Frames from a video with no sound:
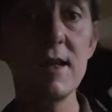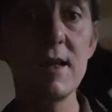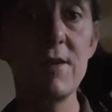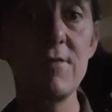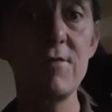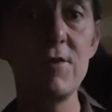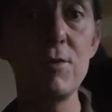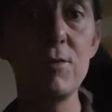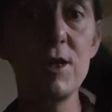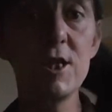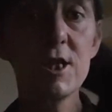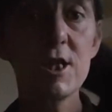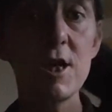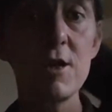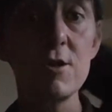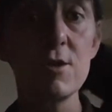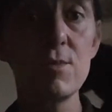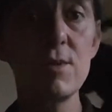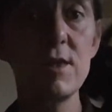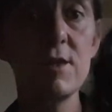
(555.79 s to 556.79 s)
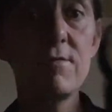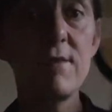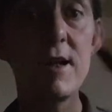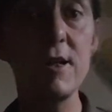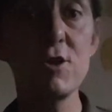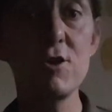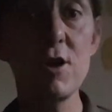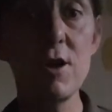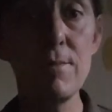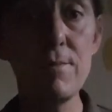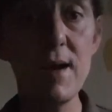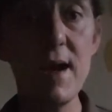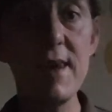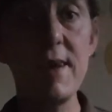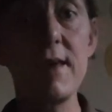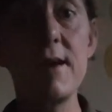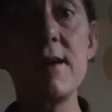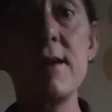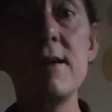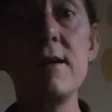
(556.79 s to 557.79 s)
give you, which goes with the retro
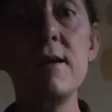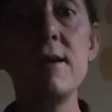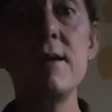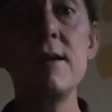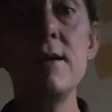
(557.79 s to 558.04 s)
banner,